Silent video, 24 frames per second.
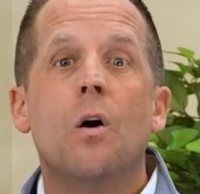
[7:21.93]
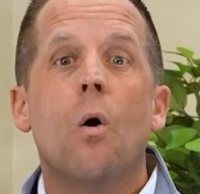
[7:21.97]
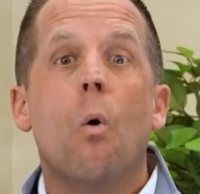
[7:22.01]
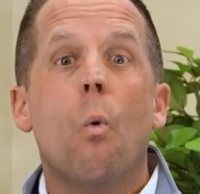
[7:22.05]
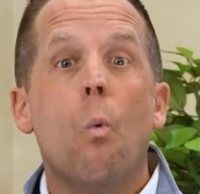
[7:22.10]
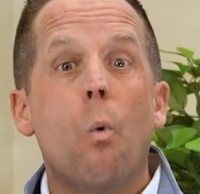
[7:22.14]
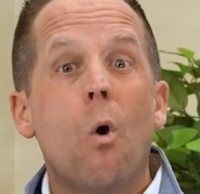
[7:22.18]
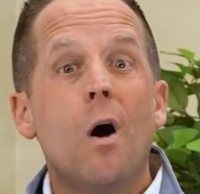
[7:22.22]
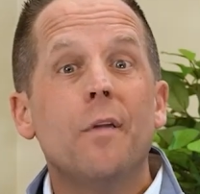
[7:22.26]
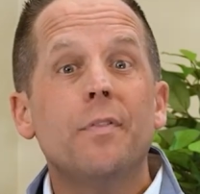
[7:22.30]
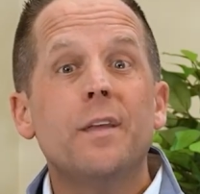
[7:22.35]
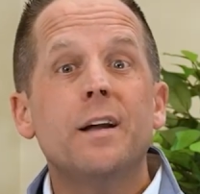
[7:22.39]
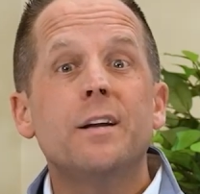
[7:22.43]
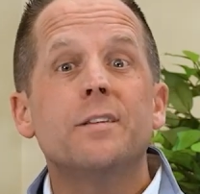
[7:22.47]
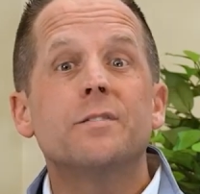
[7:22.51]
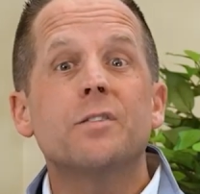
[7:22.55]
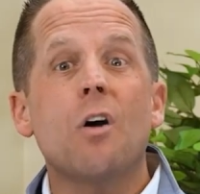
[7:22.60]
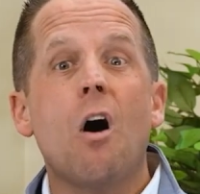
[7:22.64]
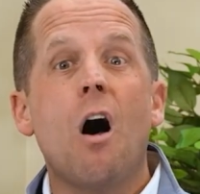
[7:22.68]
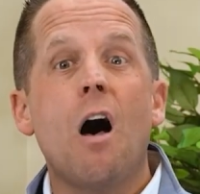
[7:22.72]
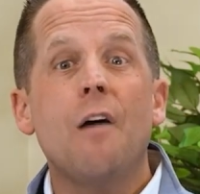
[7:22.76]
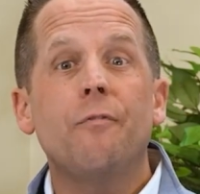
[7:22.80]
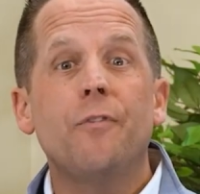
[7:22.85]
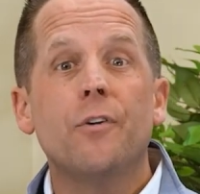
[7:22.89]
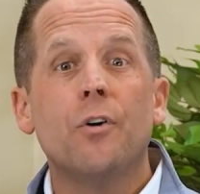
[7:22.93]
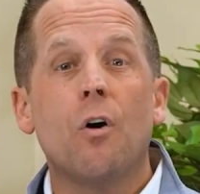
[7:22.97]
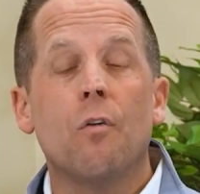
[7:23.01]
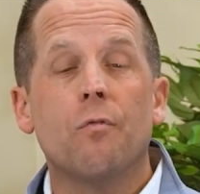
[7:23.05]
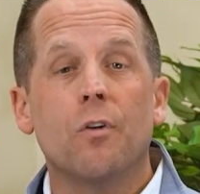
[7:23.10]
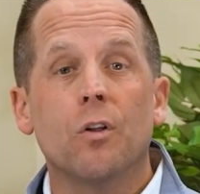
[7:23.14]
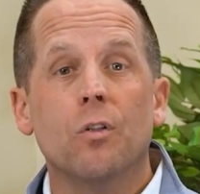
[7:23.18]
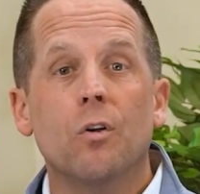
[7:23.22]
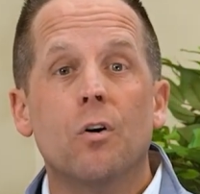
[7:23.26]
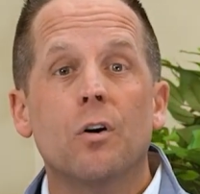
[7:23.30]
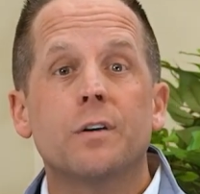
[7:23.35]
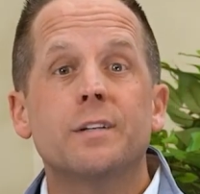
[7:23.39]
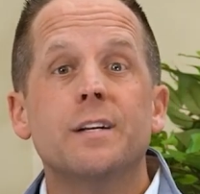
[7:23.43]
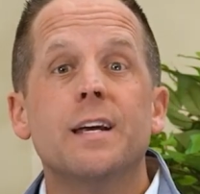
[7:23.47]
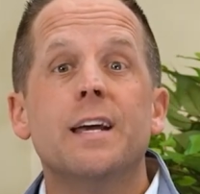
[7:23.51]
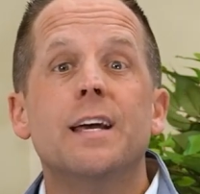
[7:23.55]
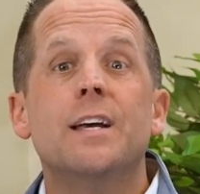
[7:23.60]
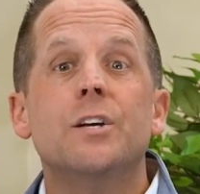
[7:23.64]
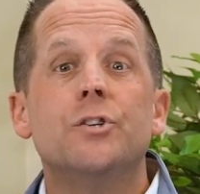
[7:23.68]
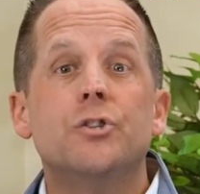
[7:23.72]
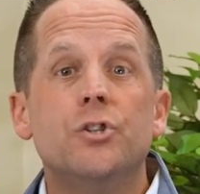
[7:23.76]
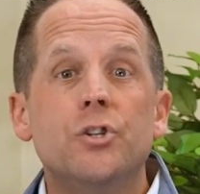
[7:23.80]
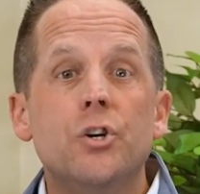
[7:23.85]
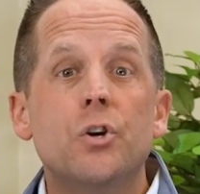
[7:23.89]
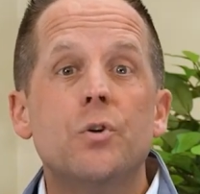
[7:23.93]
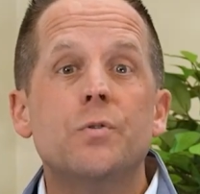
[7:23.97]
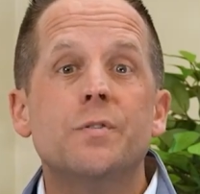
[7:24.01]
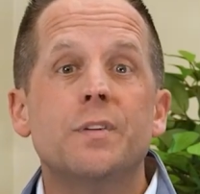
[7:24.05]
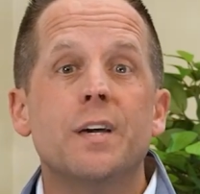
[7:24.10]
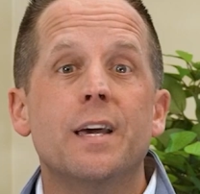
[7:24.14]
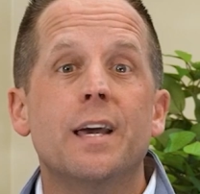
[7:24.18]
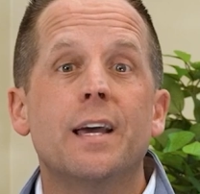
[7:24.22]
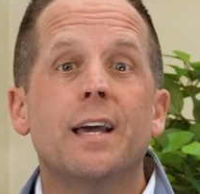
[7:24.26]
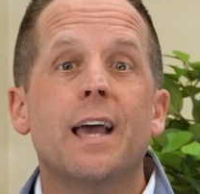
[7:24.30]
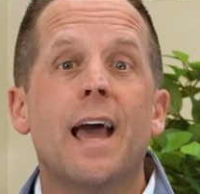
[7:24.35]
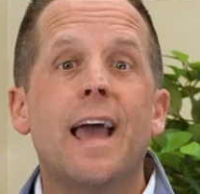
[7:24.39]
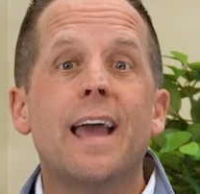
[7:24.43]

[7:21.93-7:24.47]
one that is often overlooked, is using